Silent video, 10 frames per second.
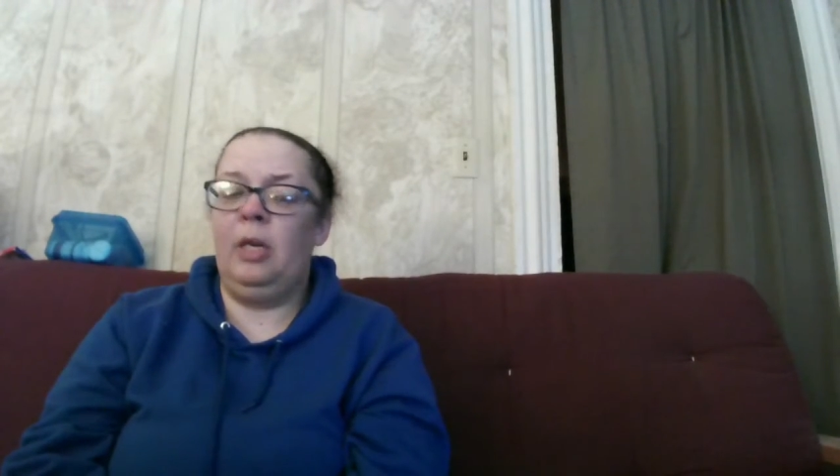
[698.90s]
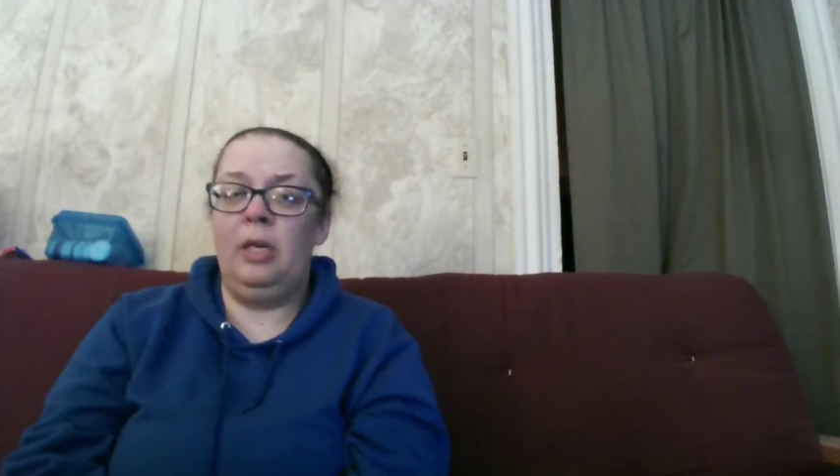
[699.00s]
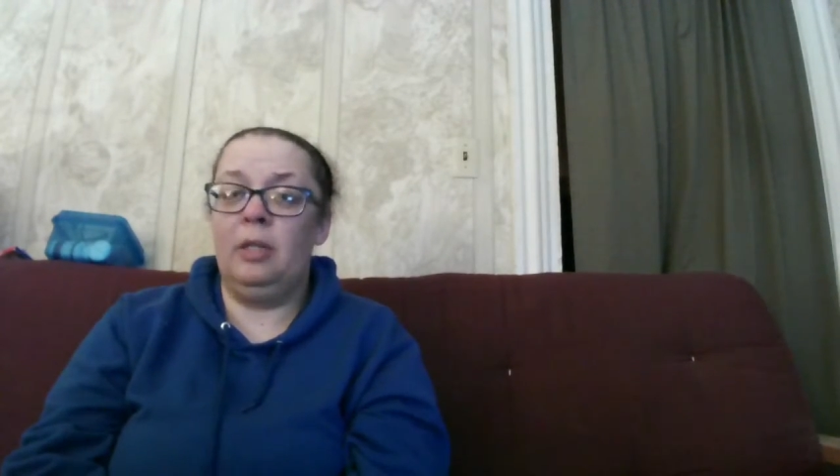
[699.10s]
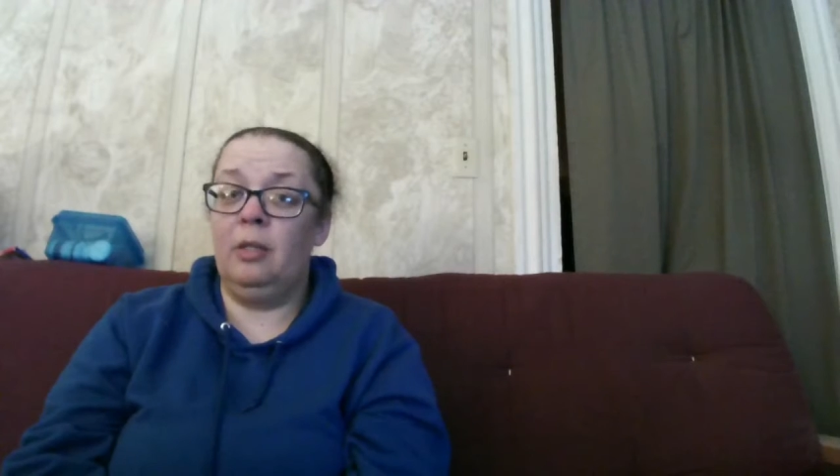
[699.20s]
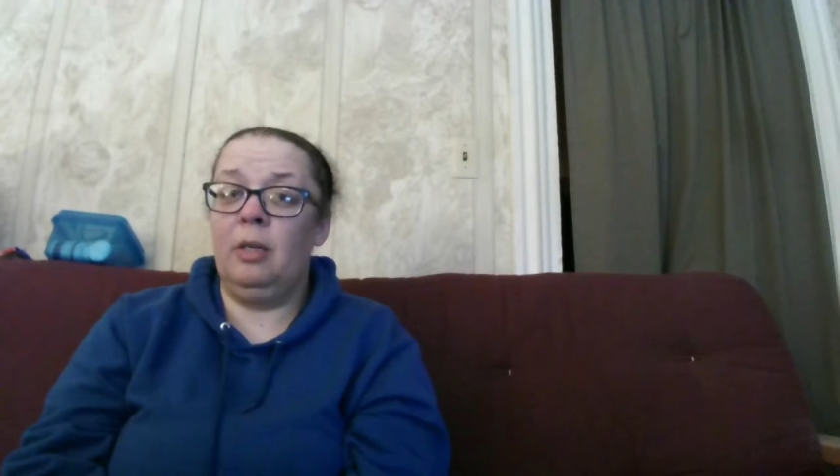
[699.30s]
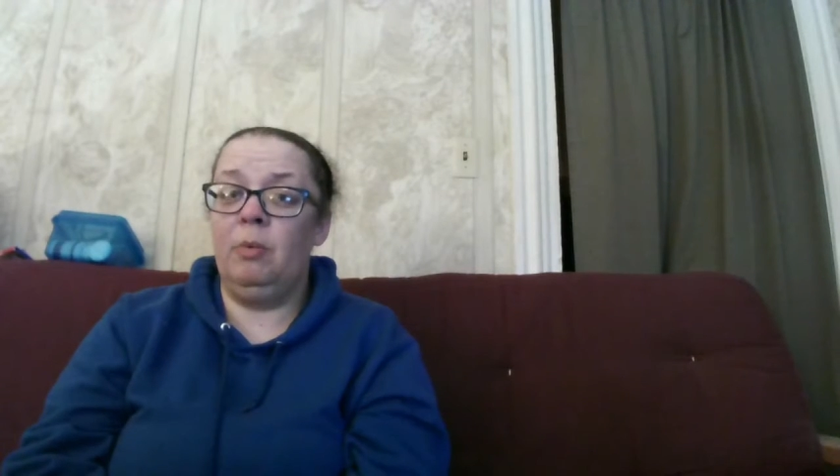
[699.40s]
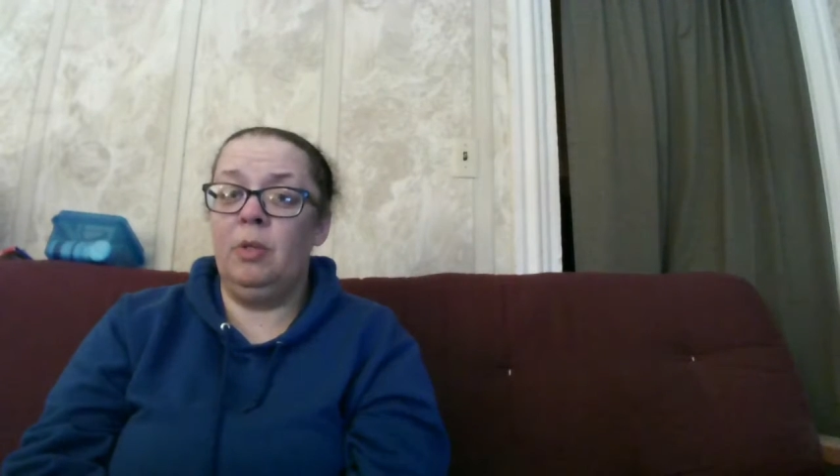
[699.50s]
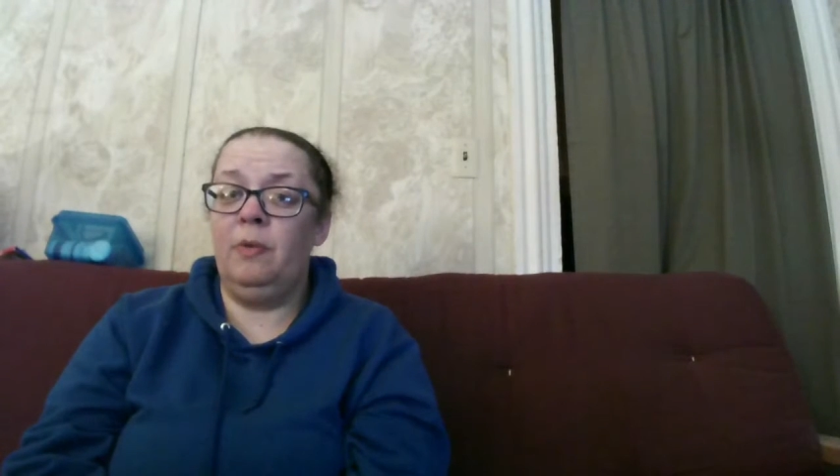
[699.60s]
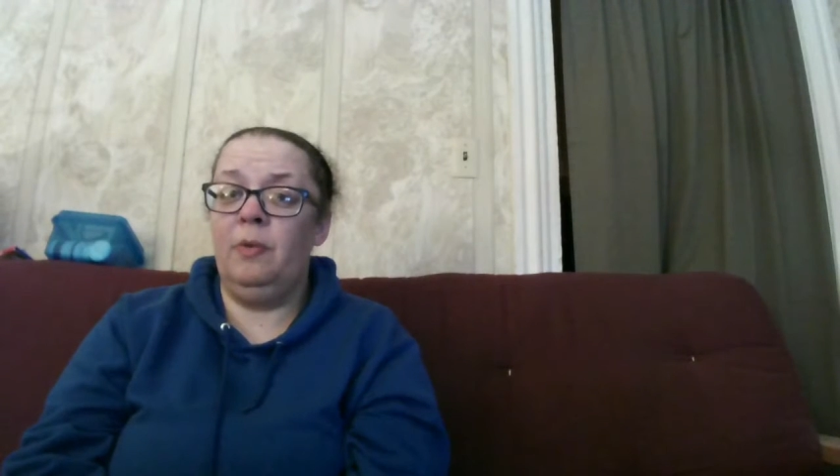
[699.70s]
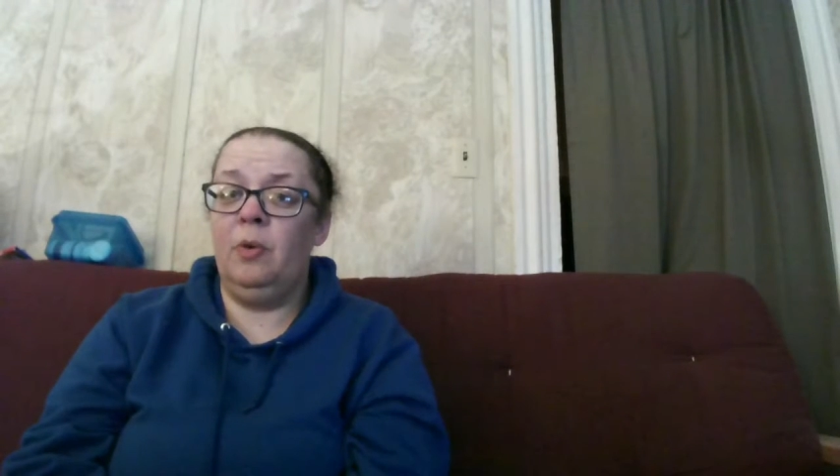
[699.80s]
And yesterday
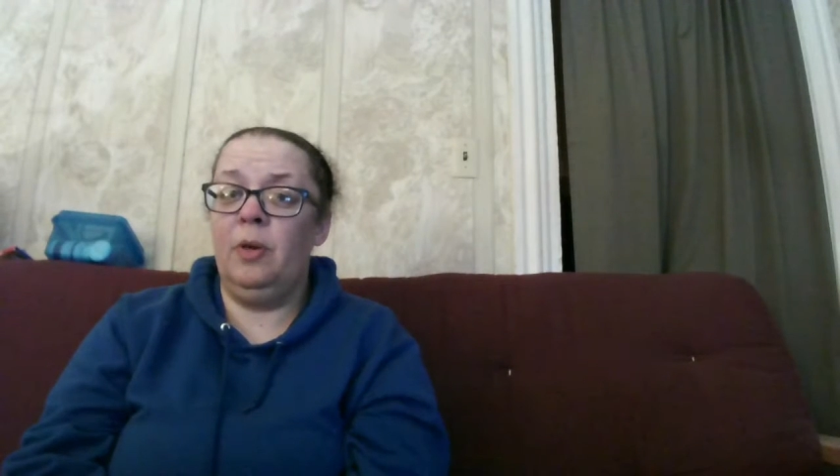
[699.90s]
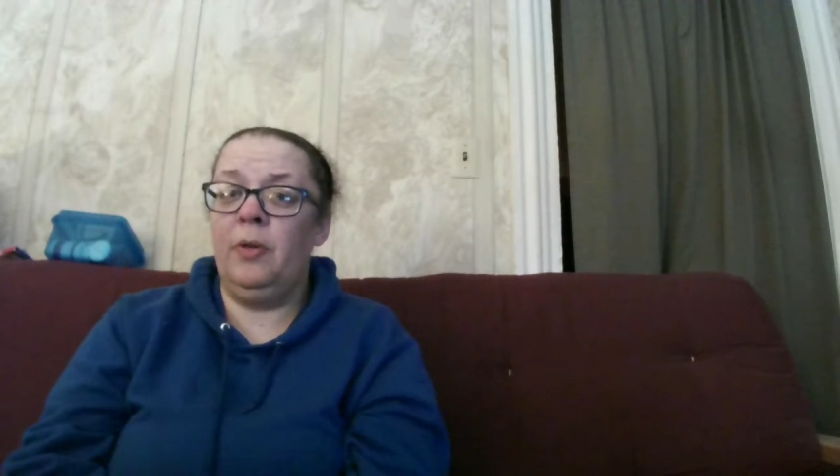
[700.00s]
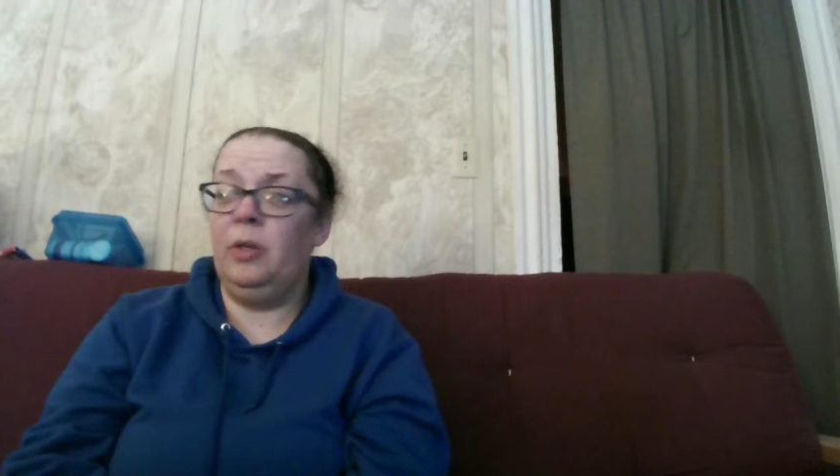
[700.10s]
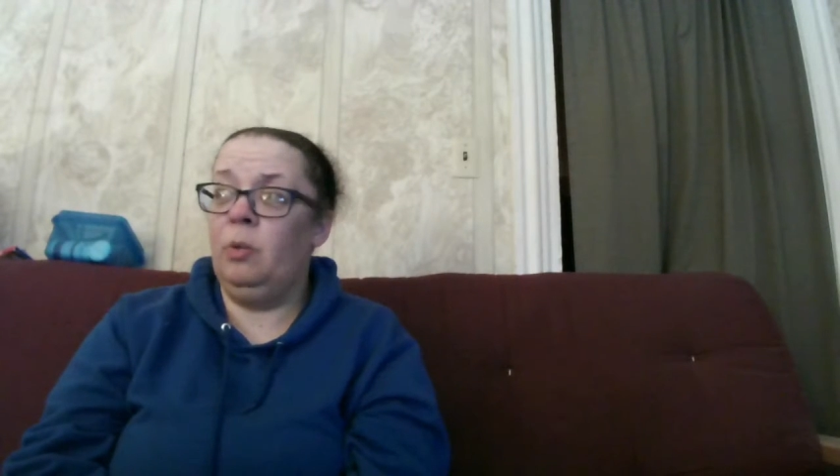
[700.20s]
was the 4th,